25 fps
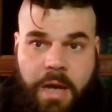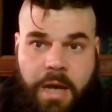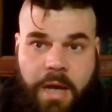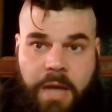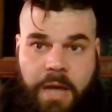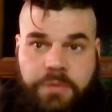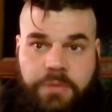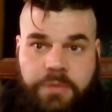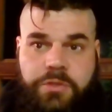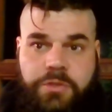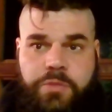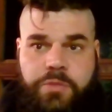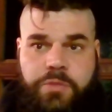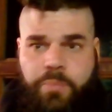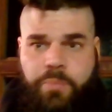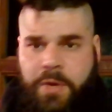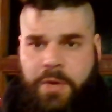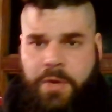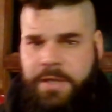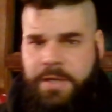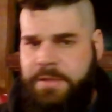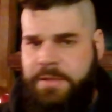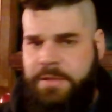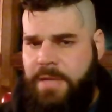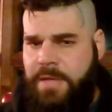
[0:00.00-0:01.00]
I'll just
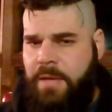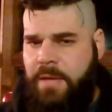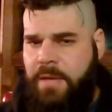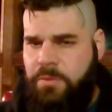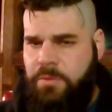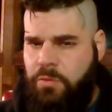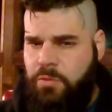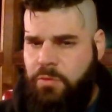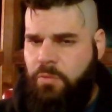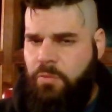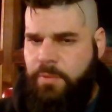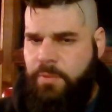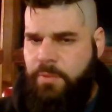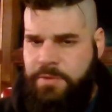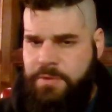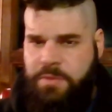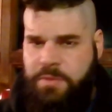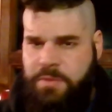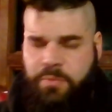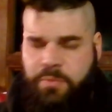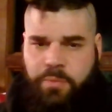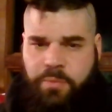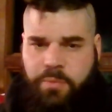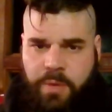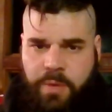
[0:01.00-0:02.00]
break it down to a real
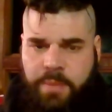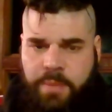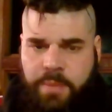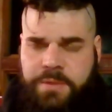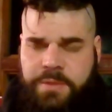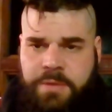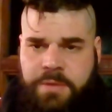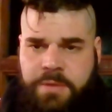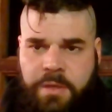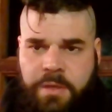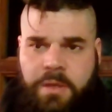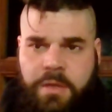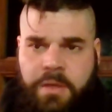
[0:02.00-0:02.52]
simple promise.